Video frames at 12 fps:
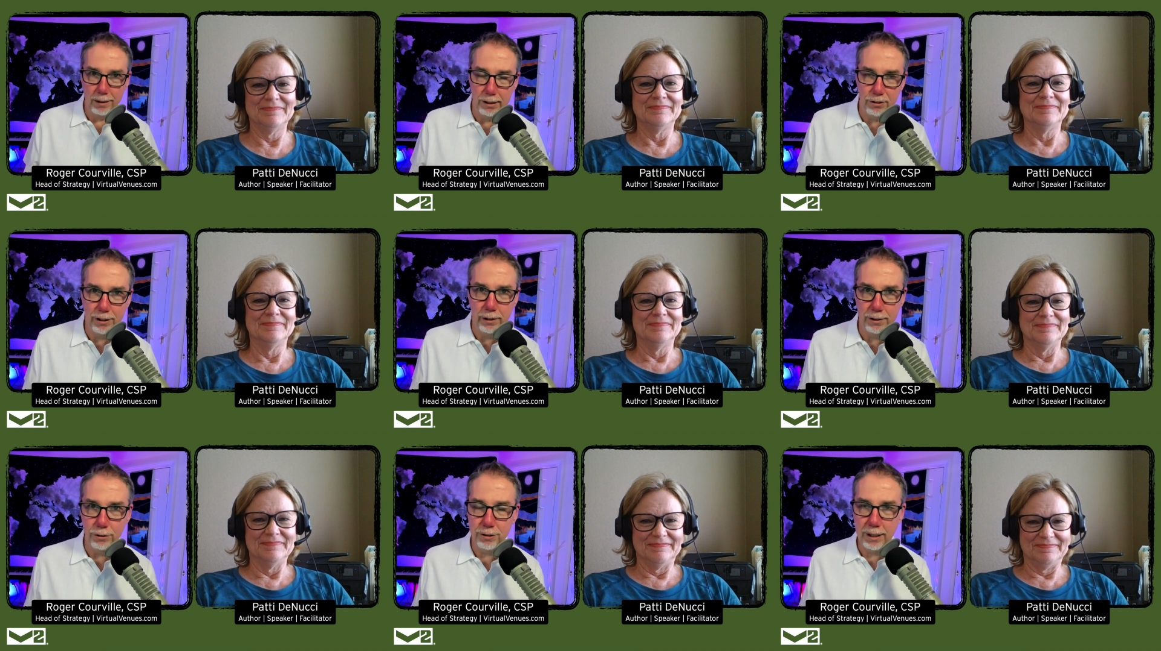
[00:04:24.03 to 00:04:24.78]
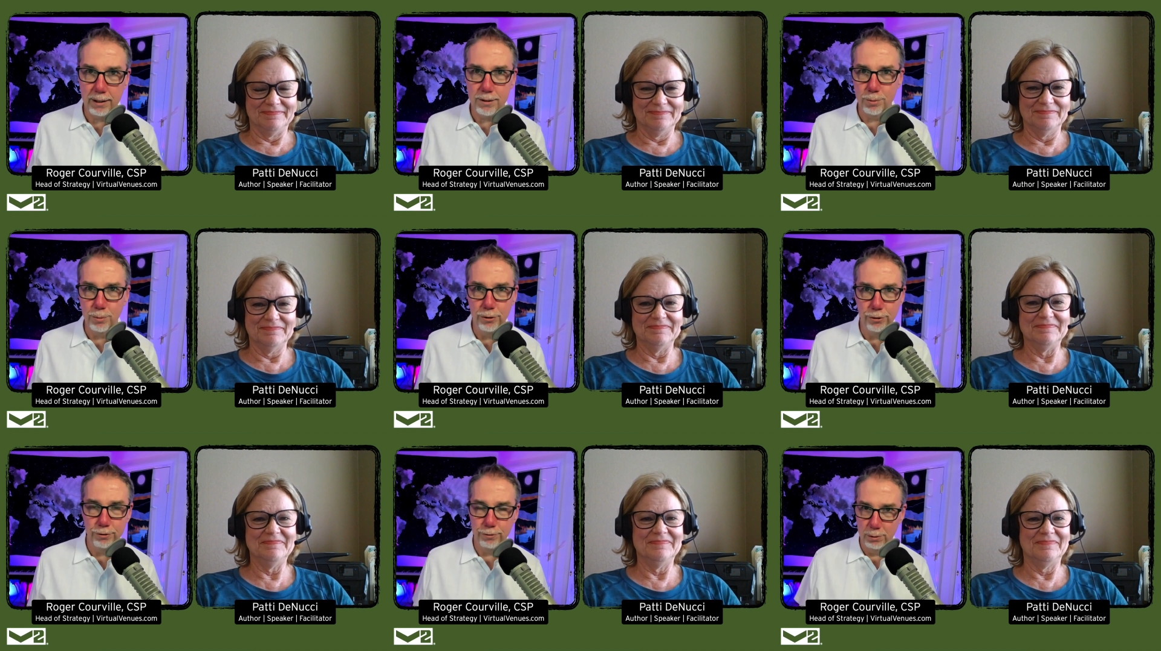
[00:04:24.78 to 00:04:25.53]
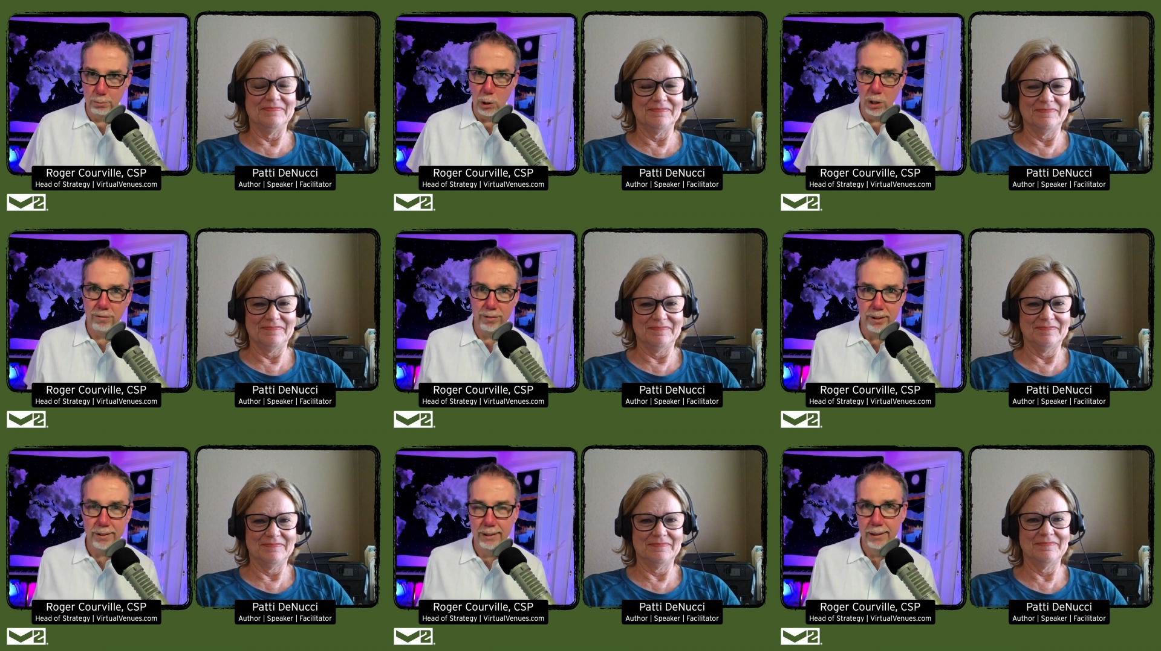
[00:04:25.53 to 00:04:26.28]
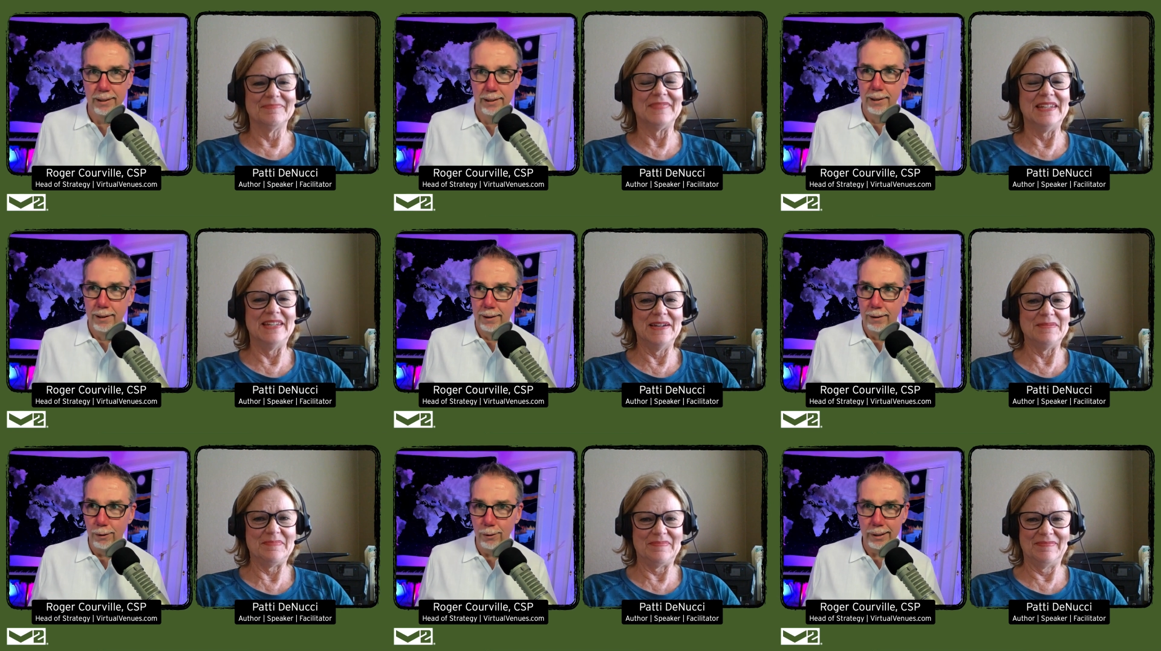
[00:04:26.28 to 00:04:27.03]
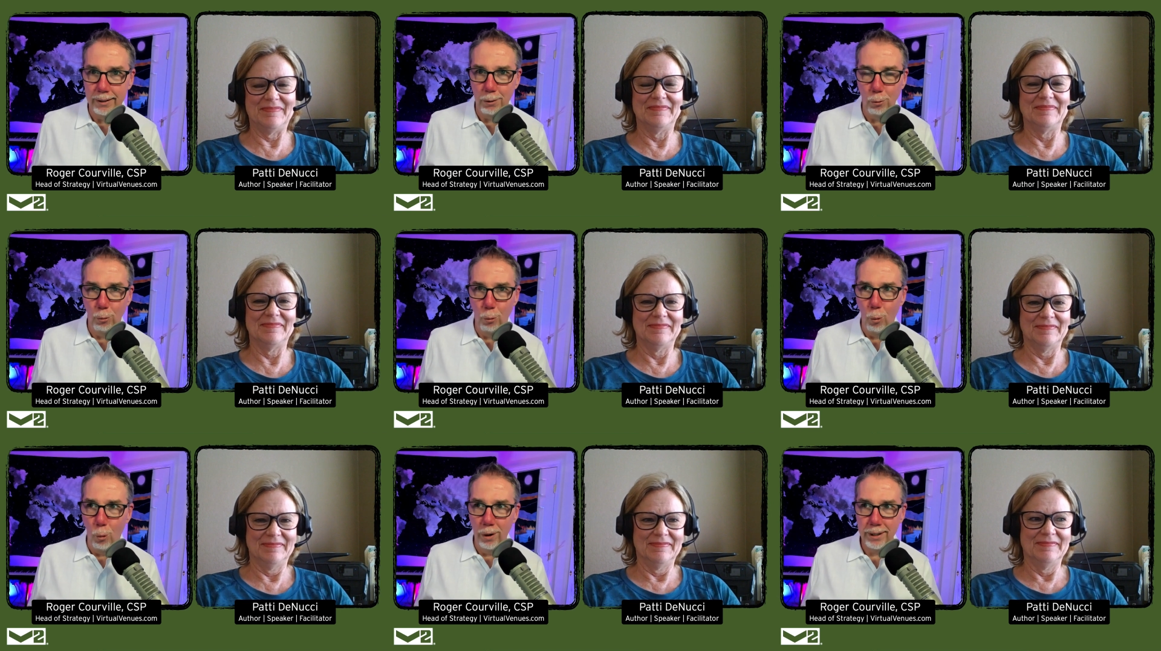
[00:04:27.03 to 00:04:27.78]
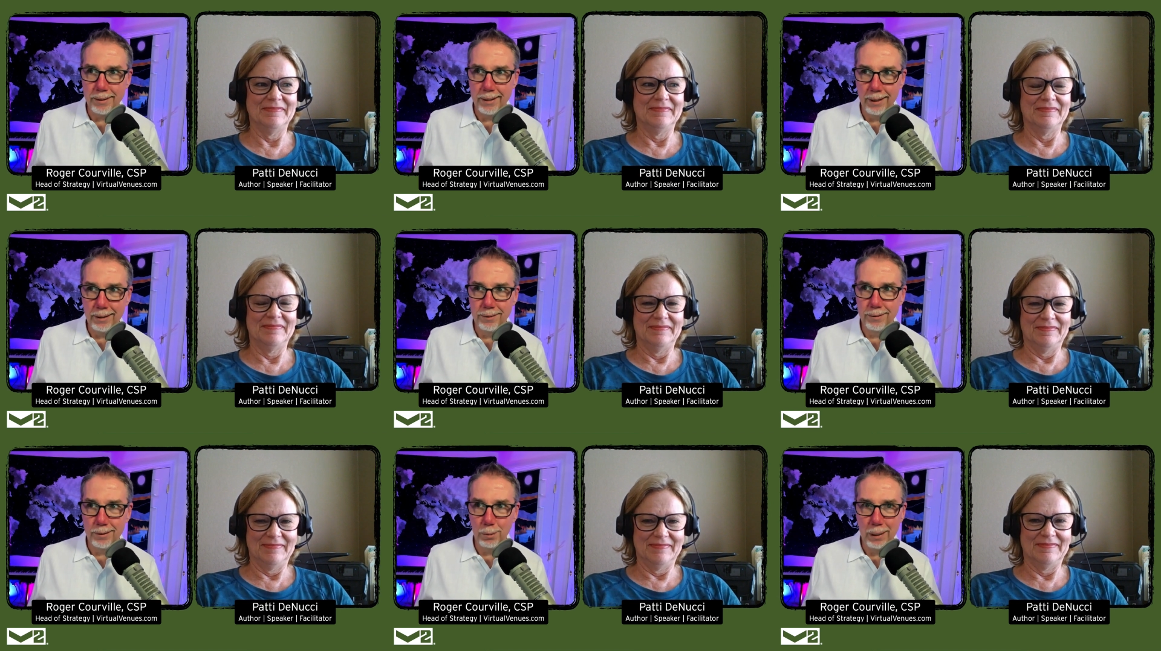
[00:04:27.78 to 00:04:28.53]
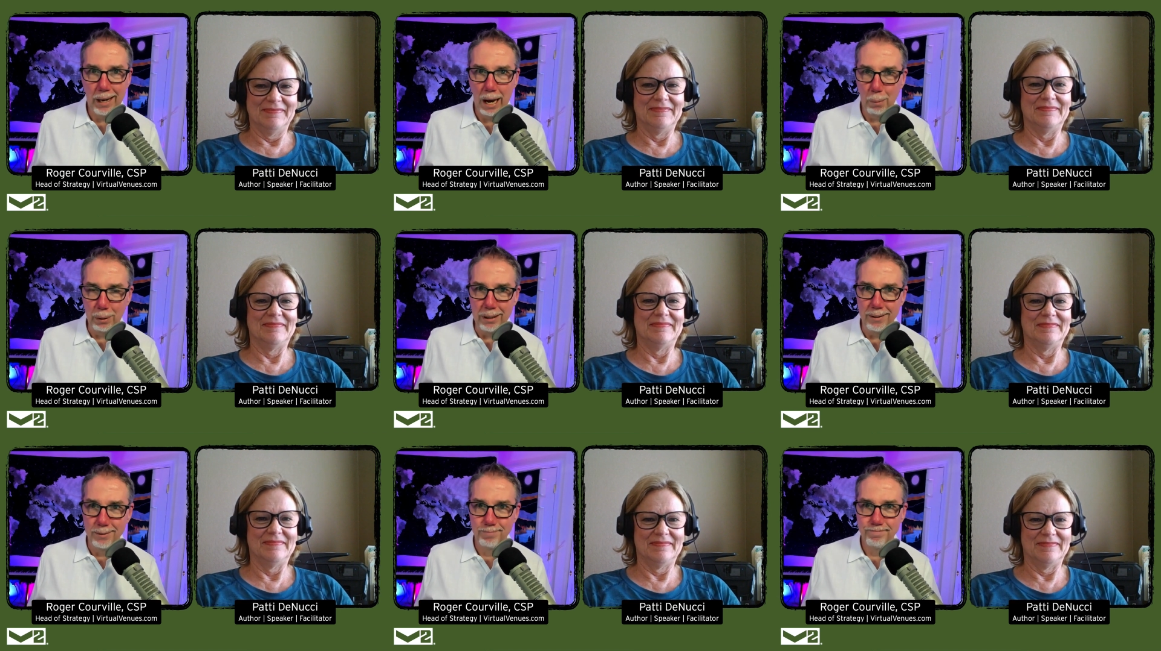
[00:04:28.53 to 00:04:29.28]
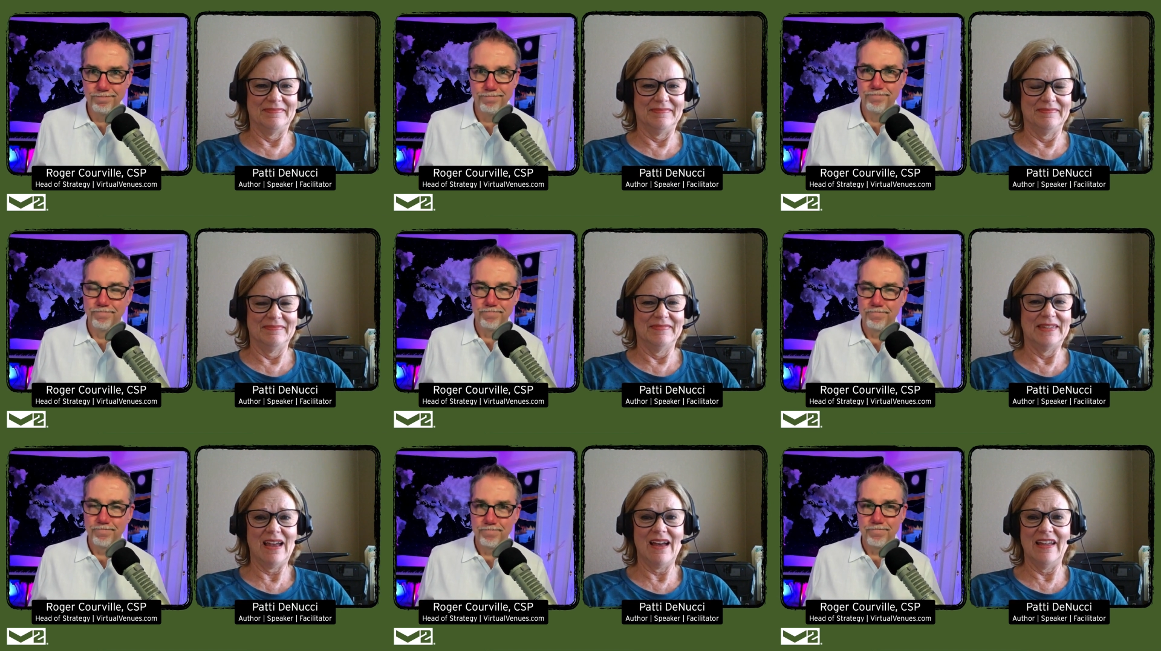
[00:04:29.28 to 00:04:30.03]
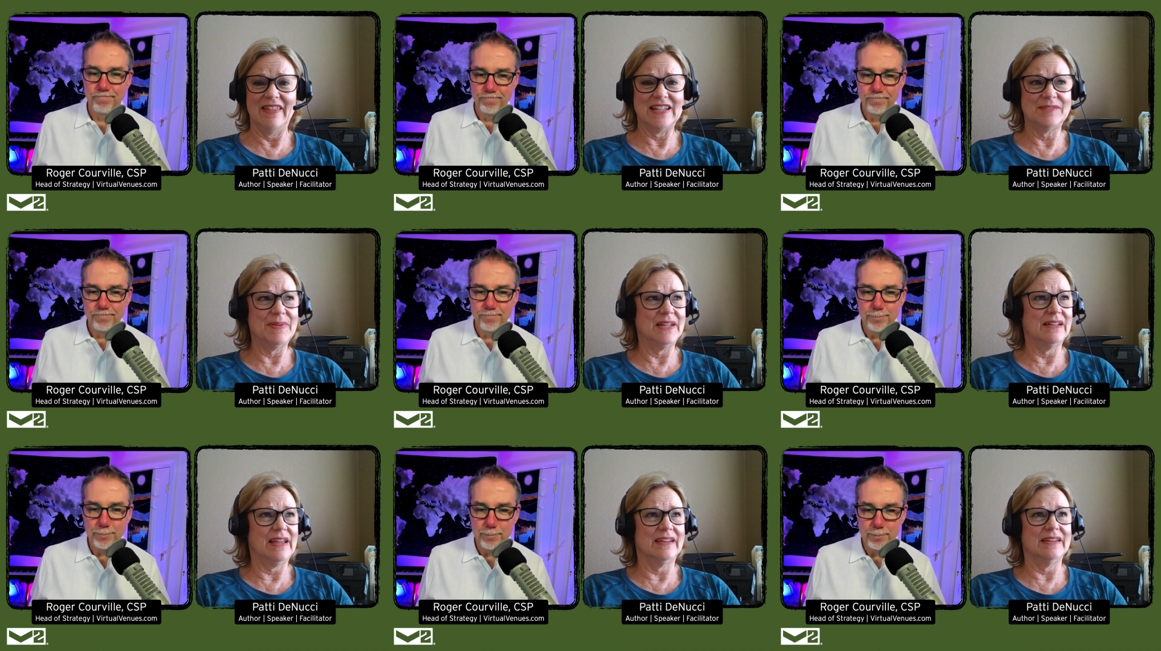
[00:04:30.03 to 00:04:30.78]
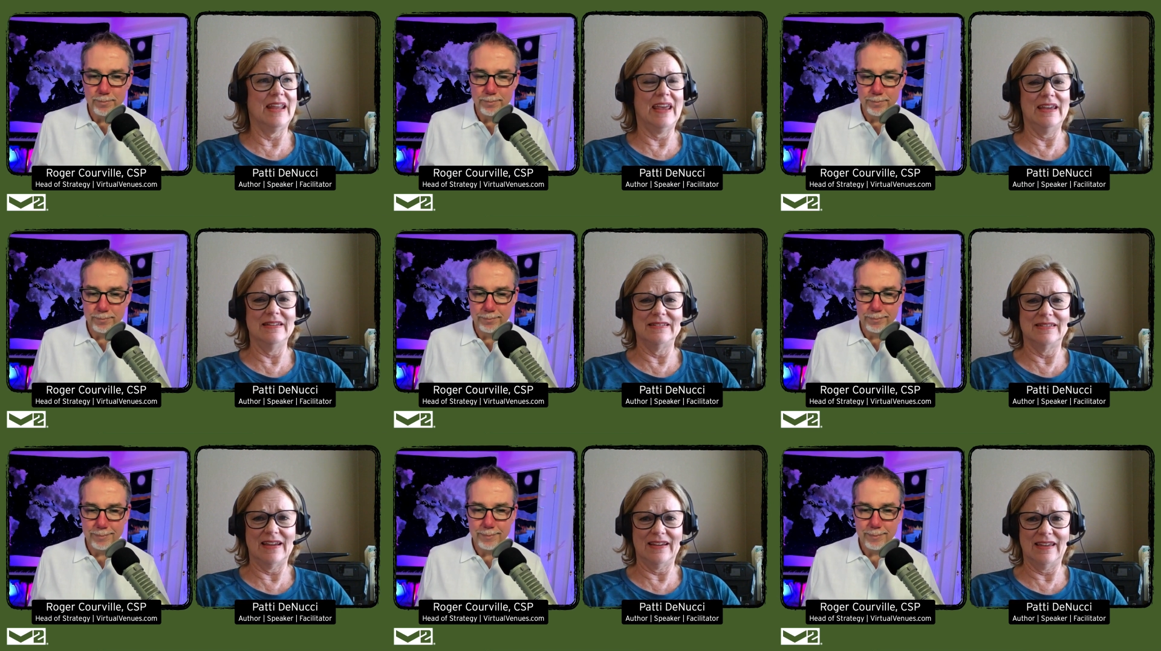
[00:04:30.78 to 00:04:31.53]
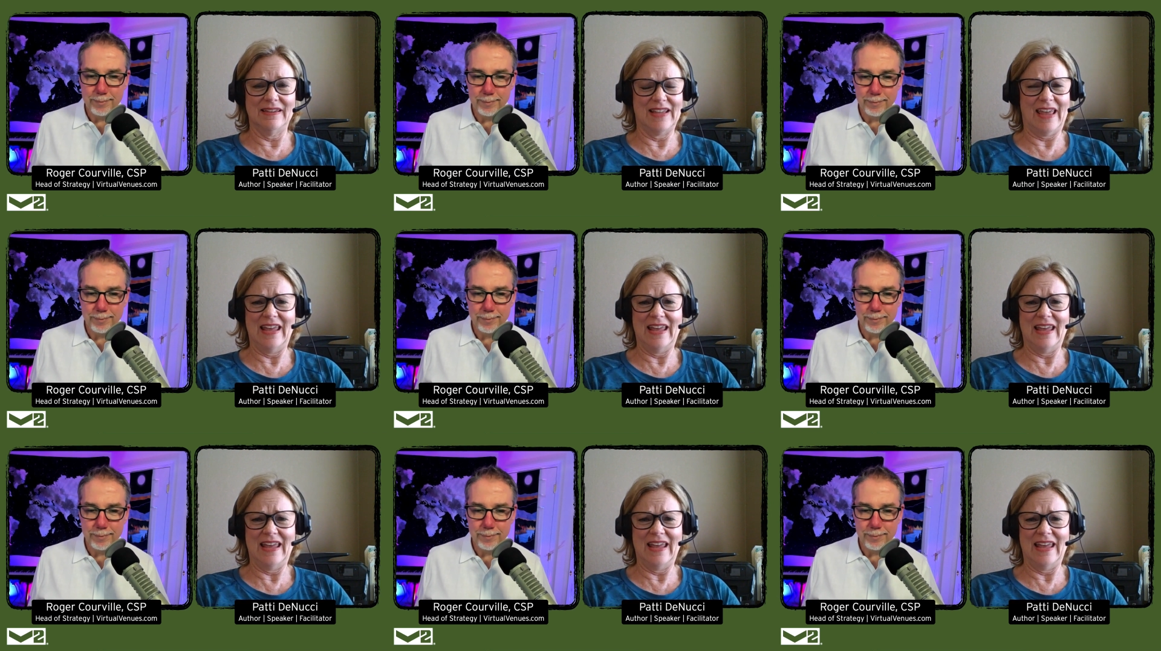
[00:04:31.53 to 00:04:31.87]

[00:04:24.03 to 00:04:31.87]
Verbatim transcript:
Speaker 1: at least here in the states, was mm-hmm. from Harvard. Yep, looking at what it takes to be happy.
Speaker 2: Yeah, and that's been like an eight decade,